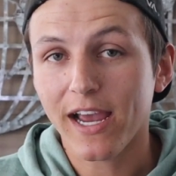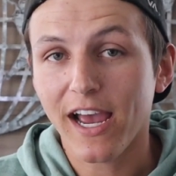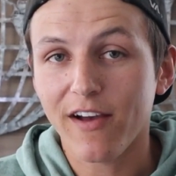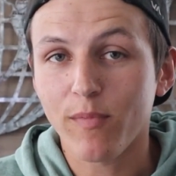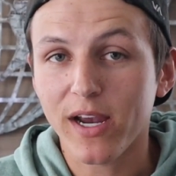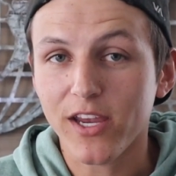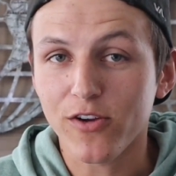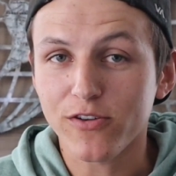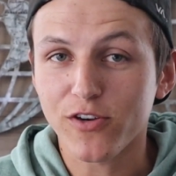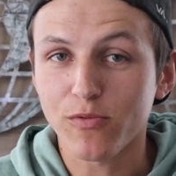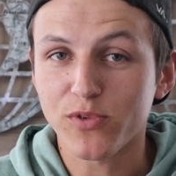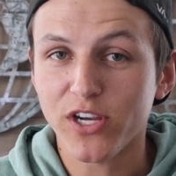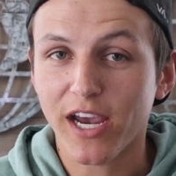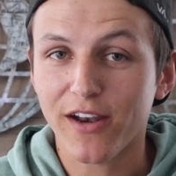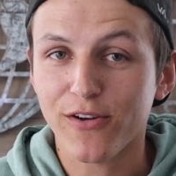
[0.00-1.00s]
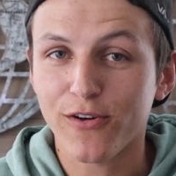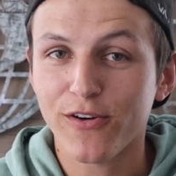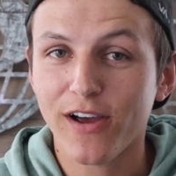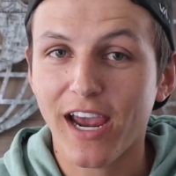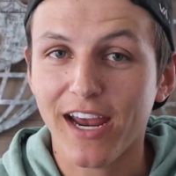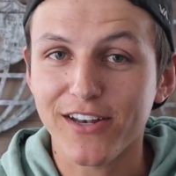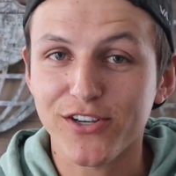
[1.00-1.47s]
I have my YouTube
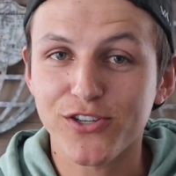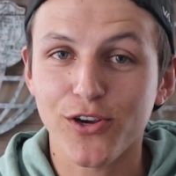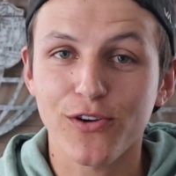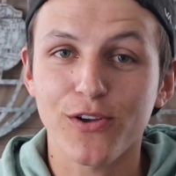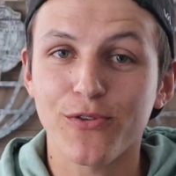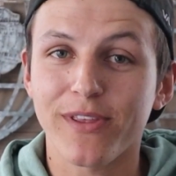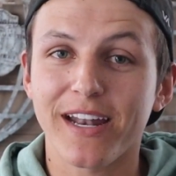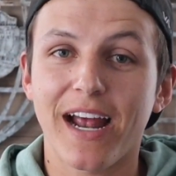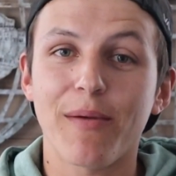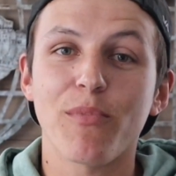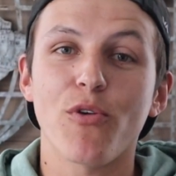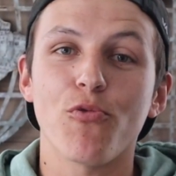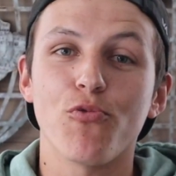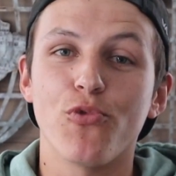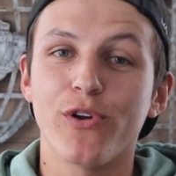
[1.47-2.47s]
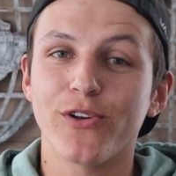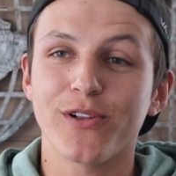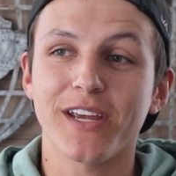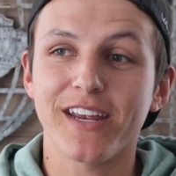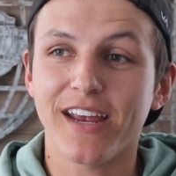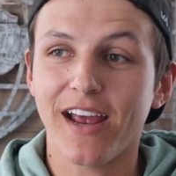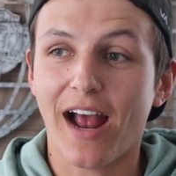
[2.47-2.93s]
channel and show you that I'm
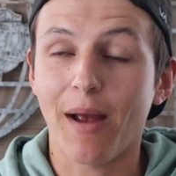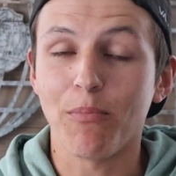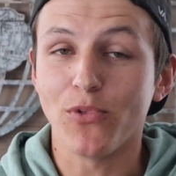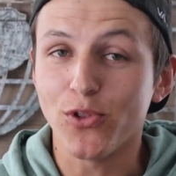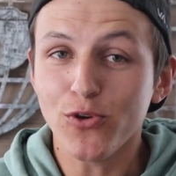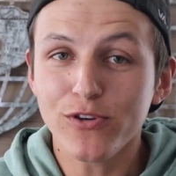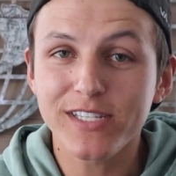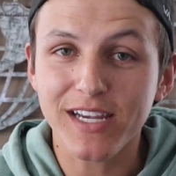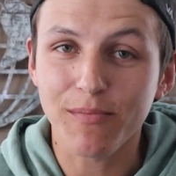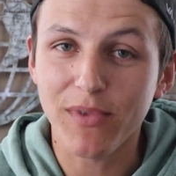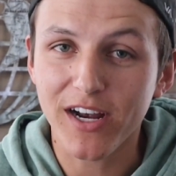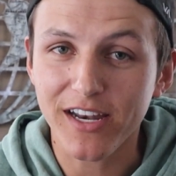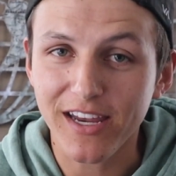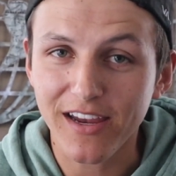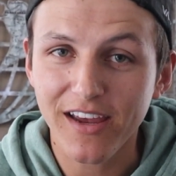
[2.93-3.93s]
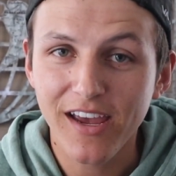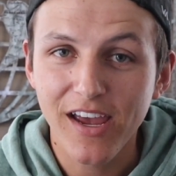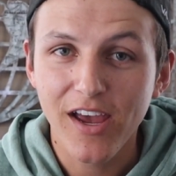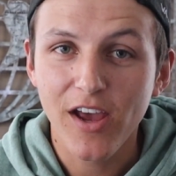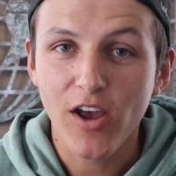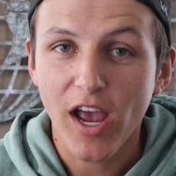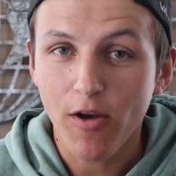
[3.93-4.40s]
really, I'm losing money
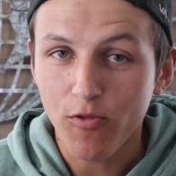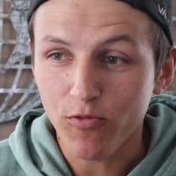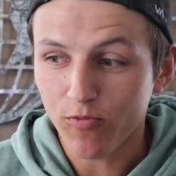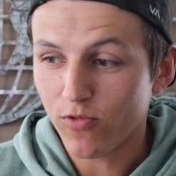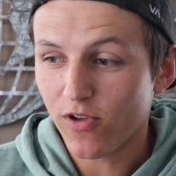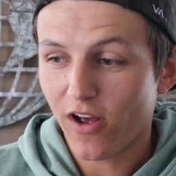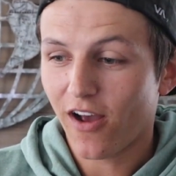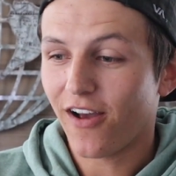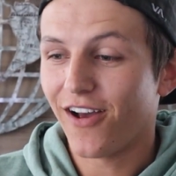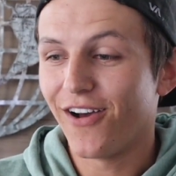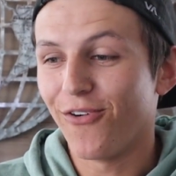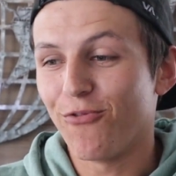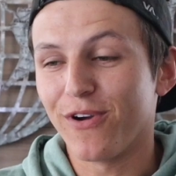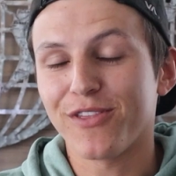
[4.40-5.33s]
uh,